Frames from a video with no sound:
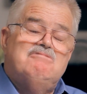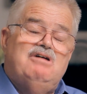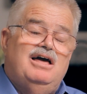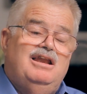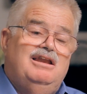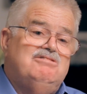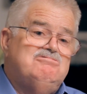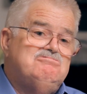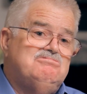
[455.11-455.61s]

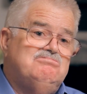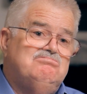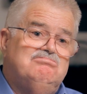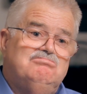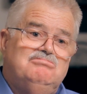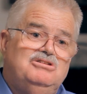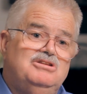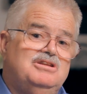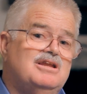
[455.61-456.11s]
and then
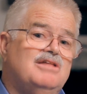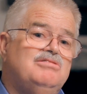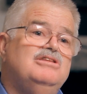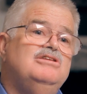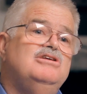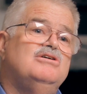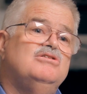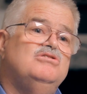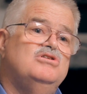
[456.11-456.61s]

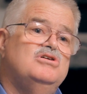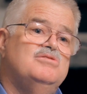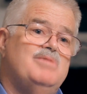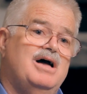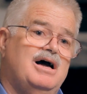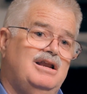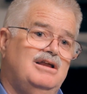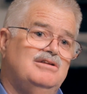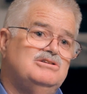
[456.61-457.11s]
nothing you can do
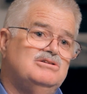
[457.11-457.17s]
about it.